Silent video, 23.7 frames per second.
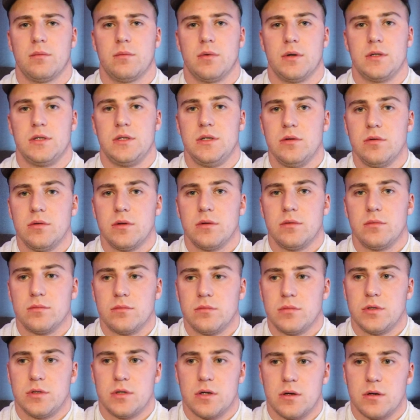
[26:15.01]
But you
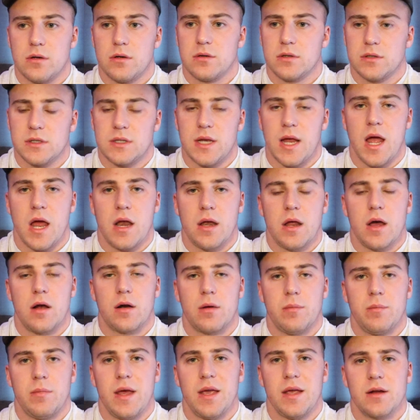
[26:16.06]
can sure stand out
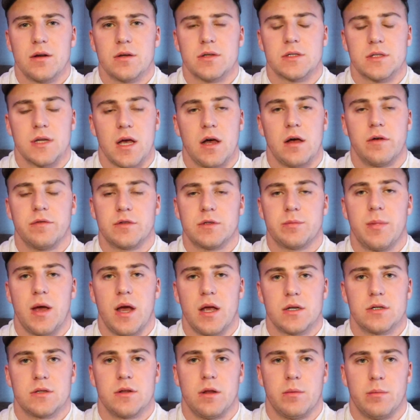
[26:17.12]
and make yourself
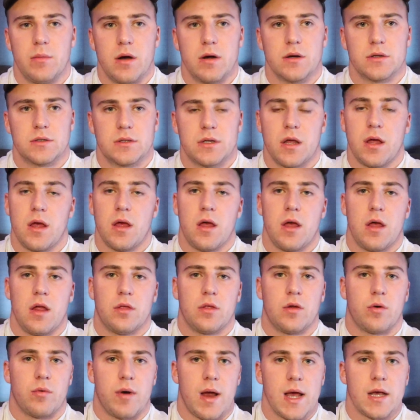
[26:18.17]
special amongst
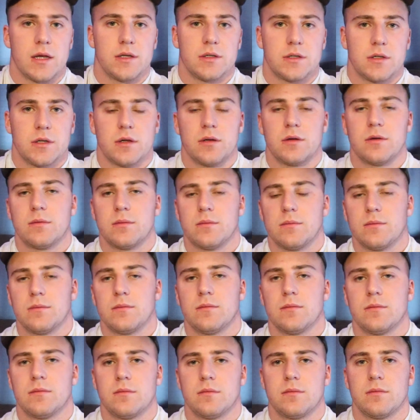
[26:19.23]
the rest.
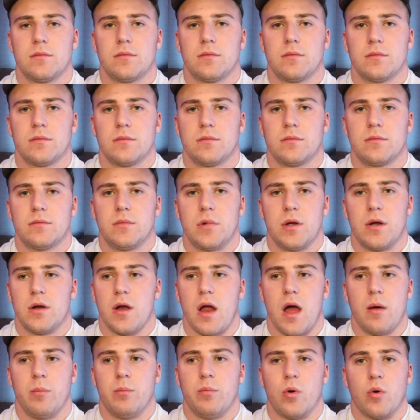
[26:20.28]
But you're
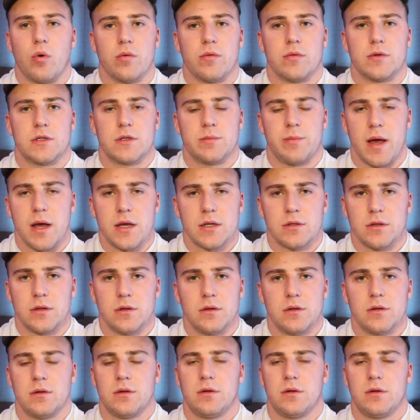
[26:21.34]
not born special.